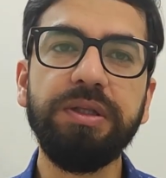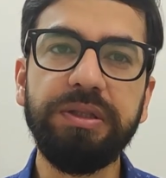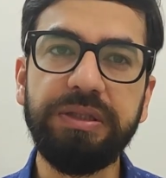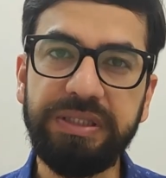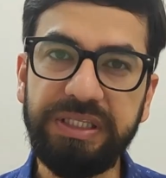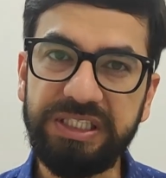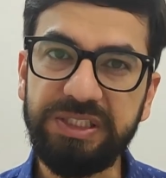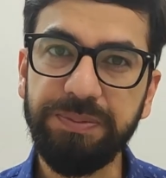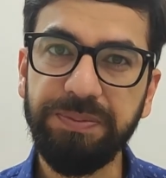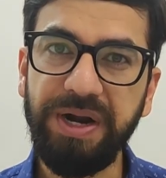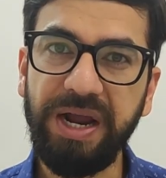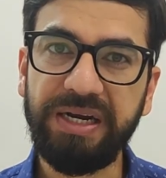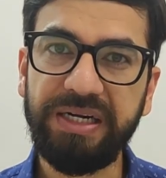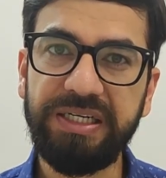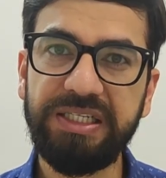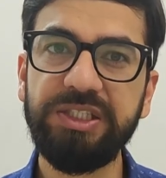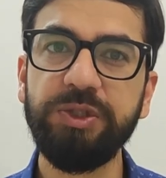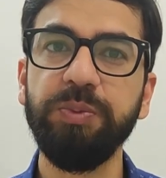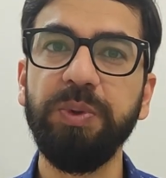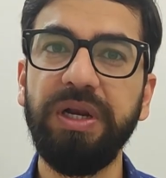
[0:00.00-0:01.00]
This
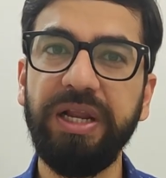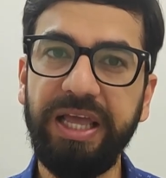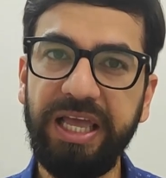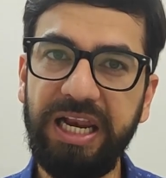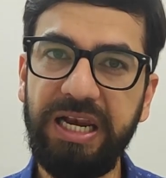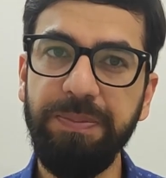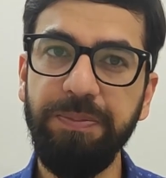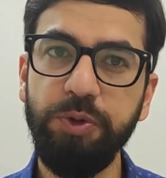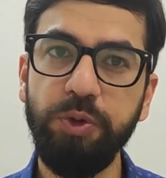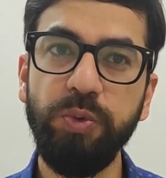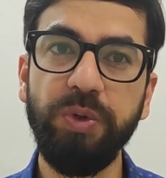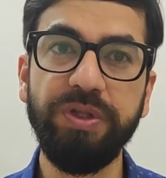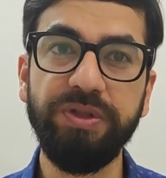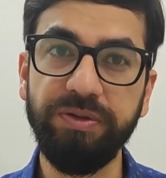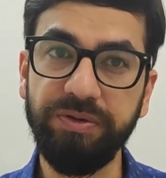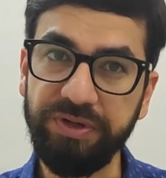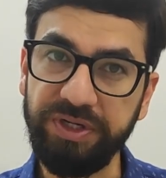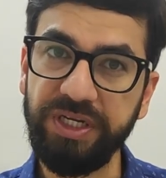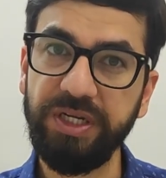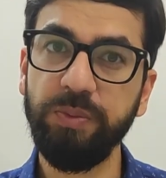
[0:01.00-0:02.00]
practice will help you in the
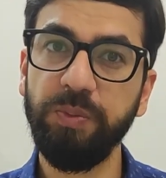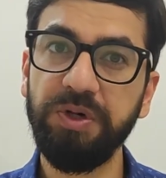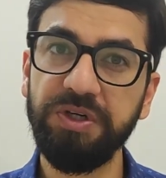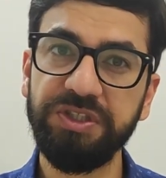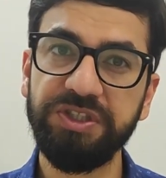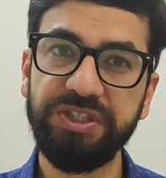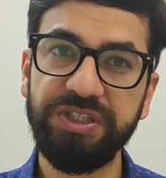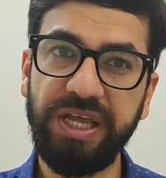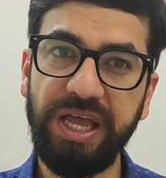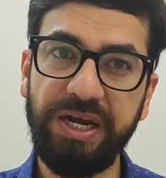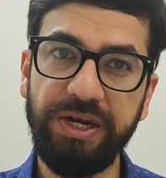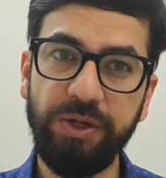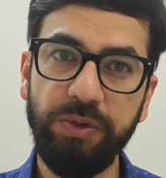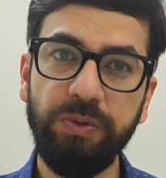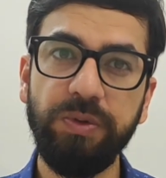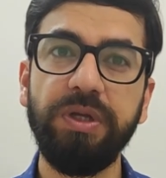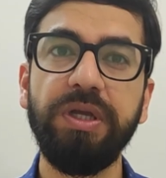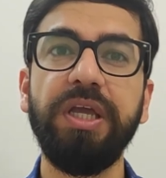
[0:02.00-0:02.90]
real world scenario